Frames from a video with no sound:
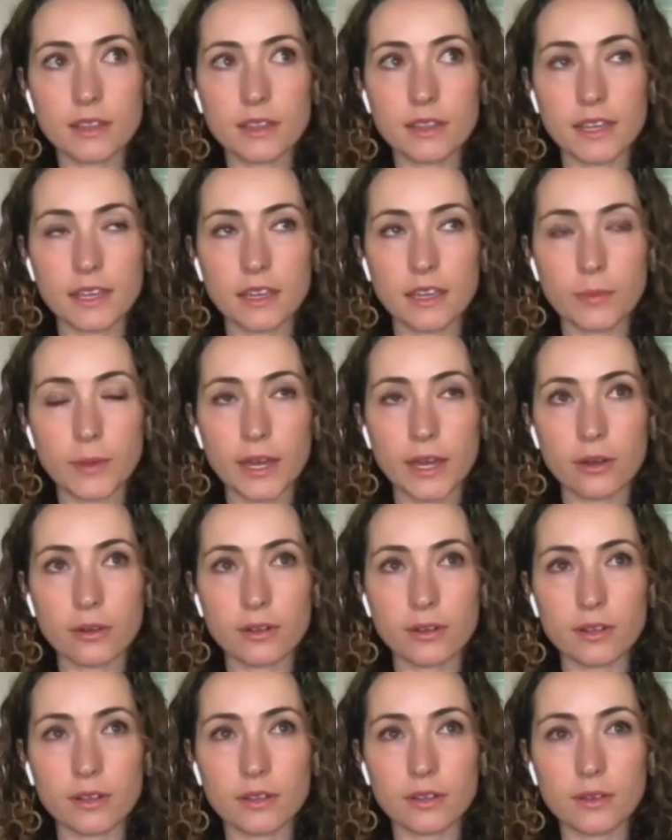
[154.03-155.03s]
think
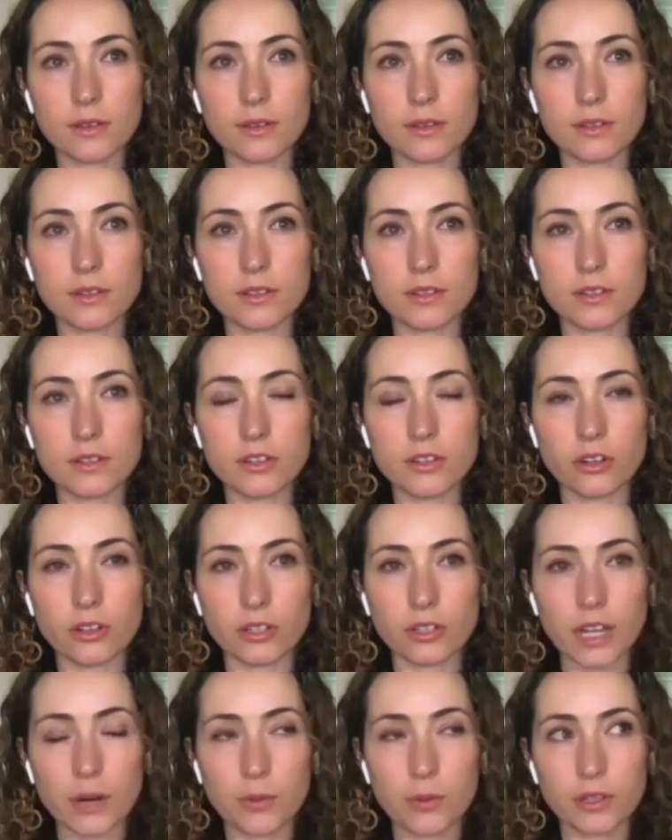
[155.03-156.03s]
about
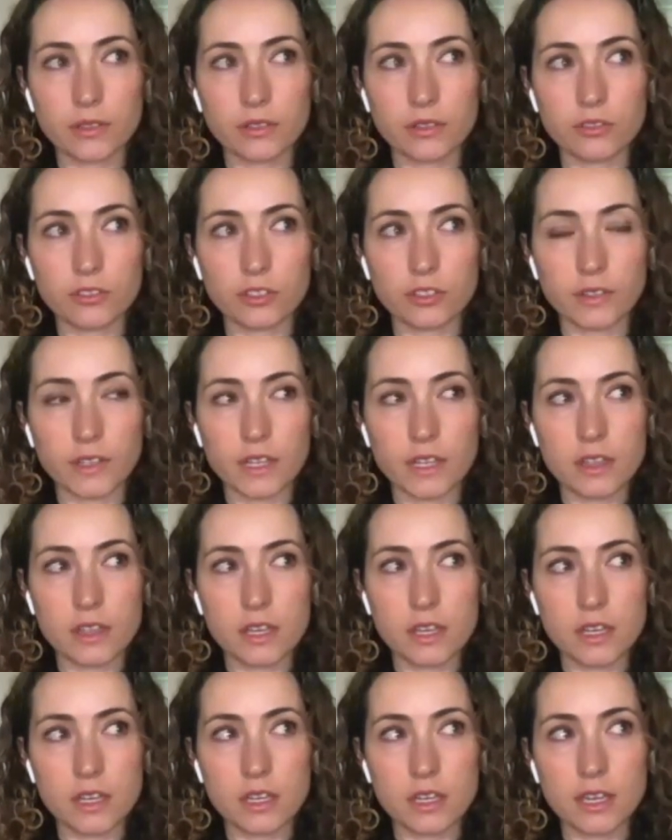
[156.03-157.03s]
neural networks as just like
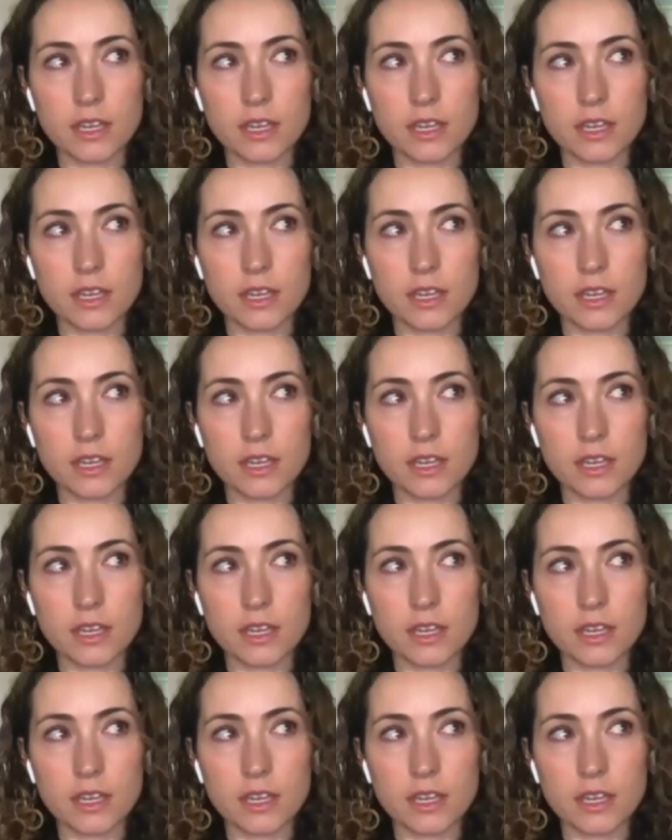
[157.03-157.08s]
the